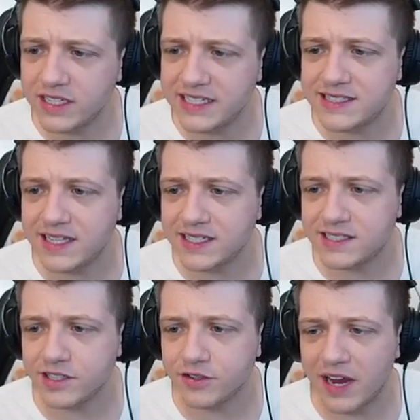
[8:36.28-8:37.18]
is this,
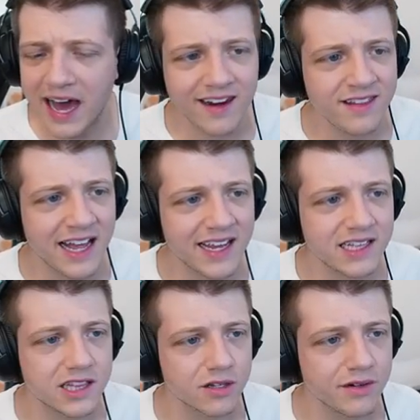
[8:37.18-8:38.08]
dude? How did that
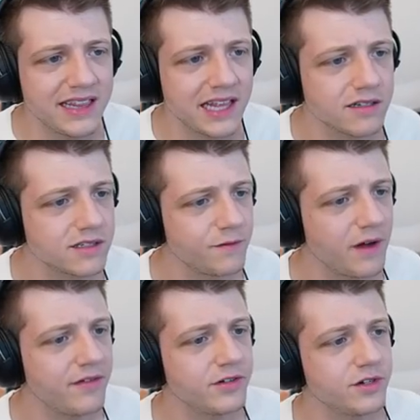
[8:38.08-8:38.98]
get
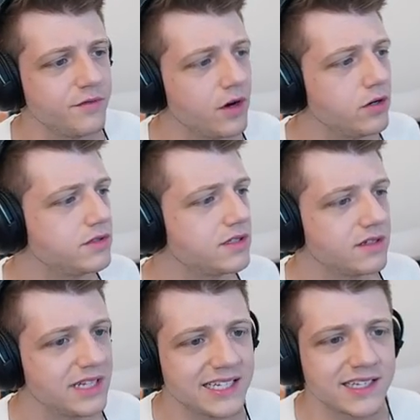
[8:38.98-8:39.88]
3,500 votes?
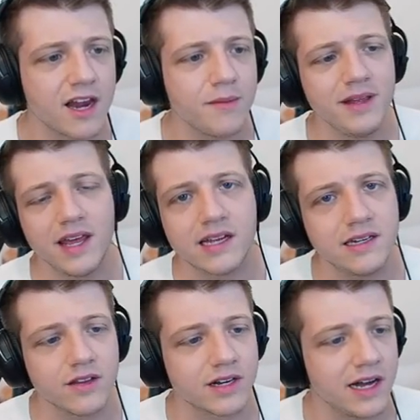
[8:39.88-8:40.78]
That's got to be like
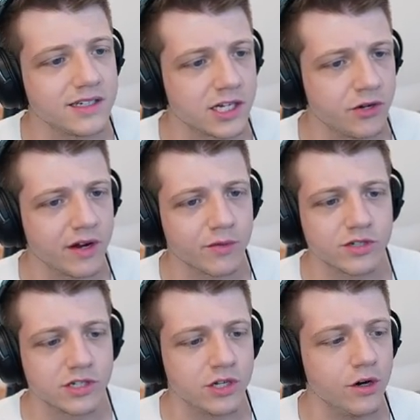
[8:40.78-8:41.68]
another content creator which
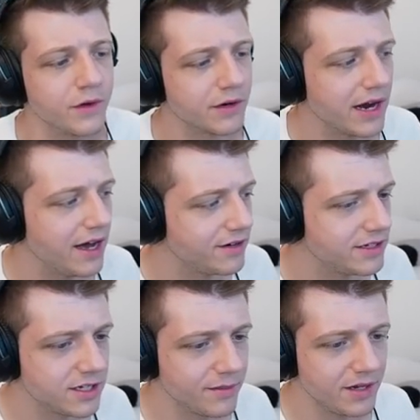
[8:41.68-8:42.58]
was goofing around and
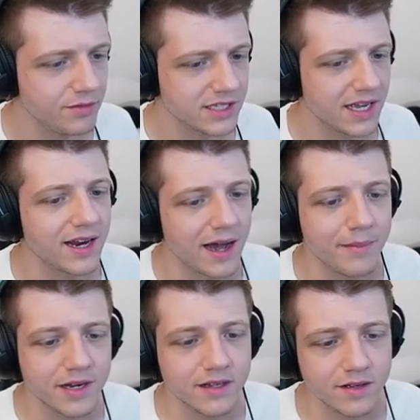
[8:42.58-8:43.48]
somebody was like, I'm
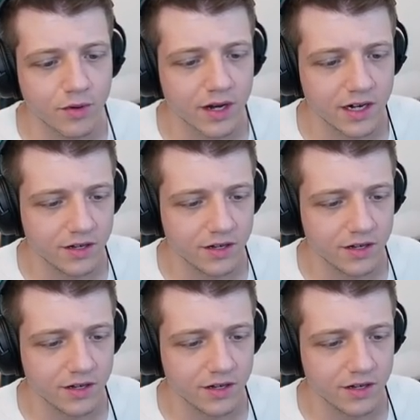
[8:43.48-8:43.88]
gonna, we're gonna do